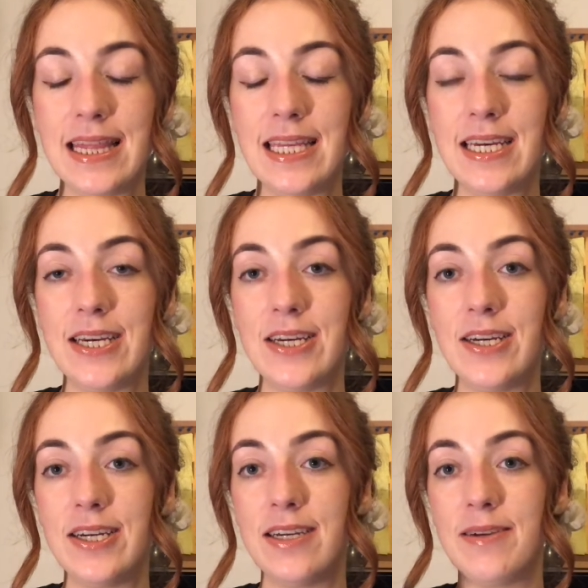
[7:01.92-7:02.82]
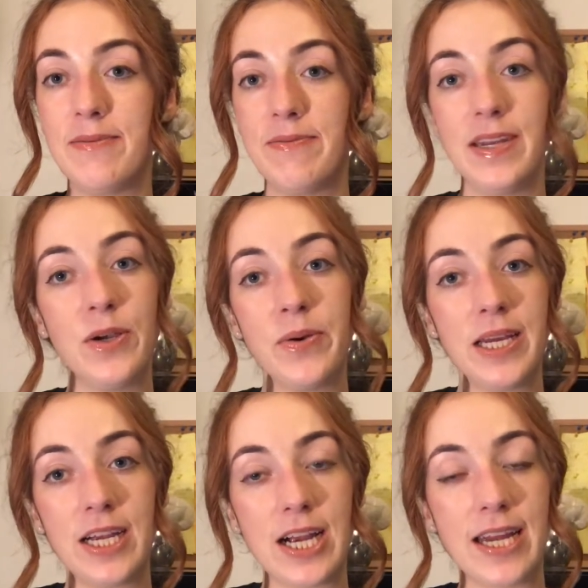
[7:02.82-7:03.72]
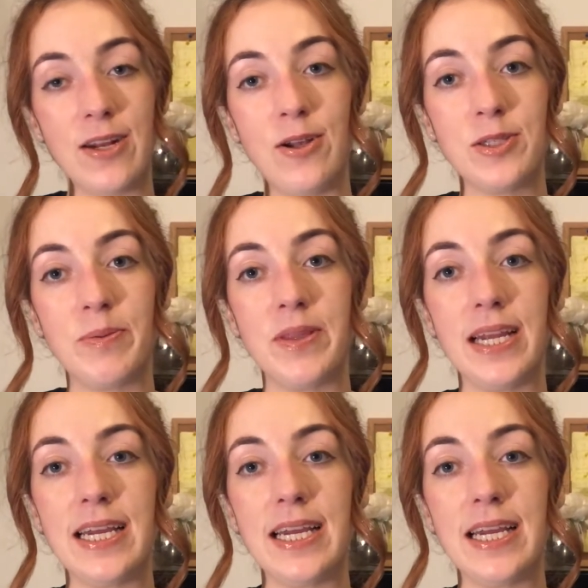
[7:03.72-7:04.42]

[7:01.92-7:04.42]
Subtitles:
the video here, and I'll also put the link in